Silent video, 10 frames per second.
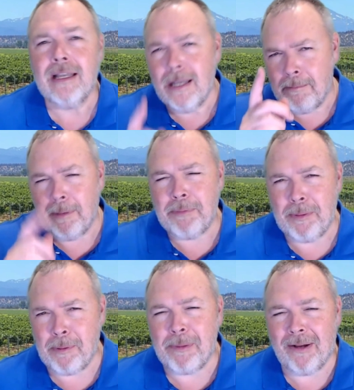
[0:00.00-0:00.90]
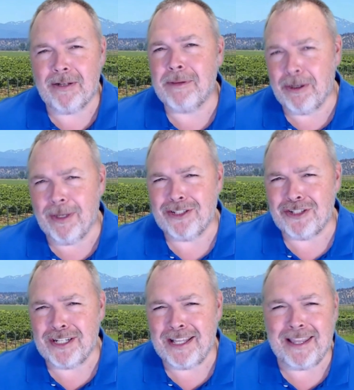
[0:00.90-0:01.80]
But be prepared to be
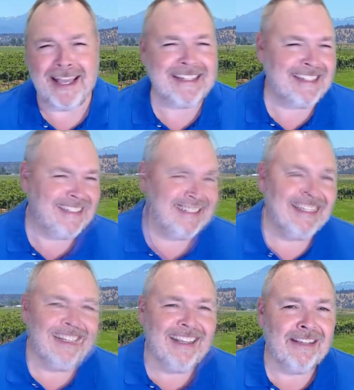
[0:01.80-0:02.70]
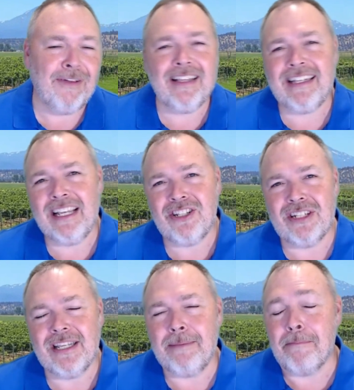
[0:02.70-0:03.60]
questioned on that. The
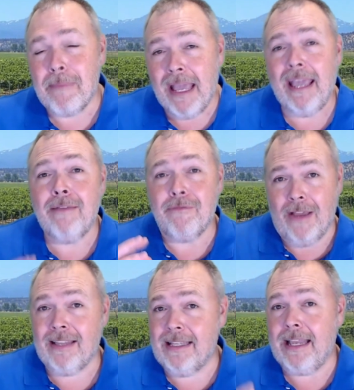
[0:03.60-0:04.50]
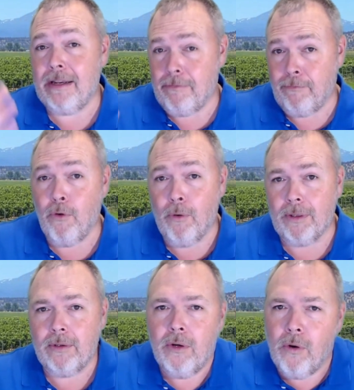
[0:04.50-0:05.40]
validation team may validate a
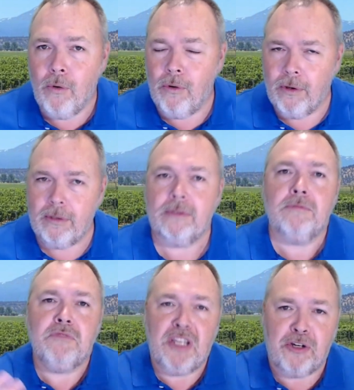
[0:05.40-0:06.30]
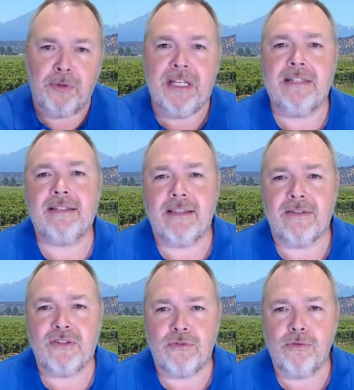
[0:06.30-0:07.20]
4 or increase the
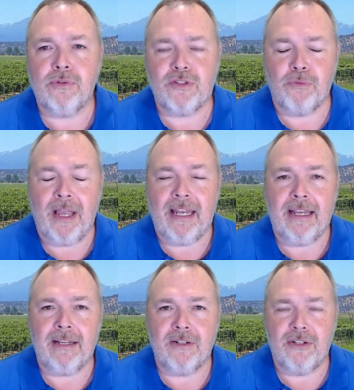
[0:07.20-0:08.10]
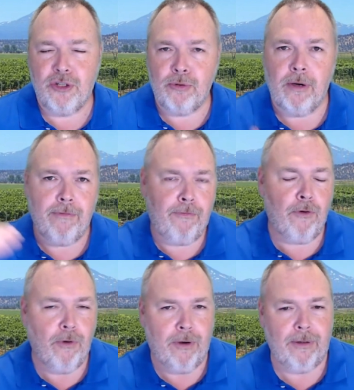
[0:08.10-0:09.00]
school's rating to a
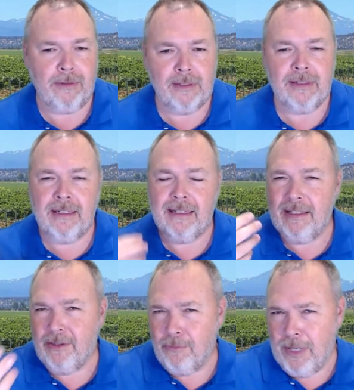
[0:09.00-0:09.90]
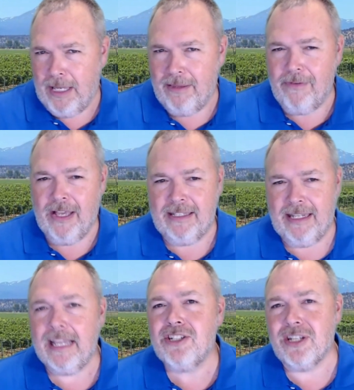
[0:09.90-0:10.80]
4 in the way the
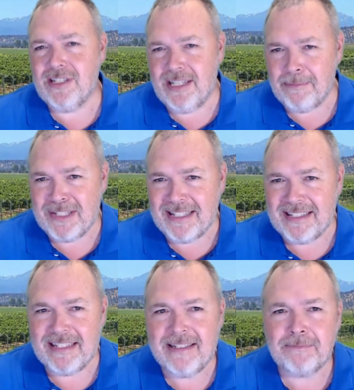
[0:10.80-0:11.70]
validation team sees it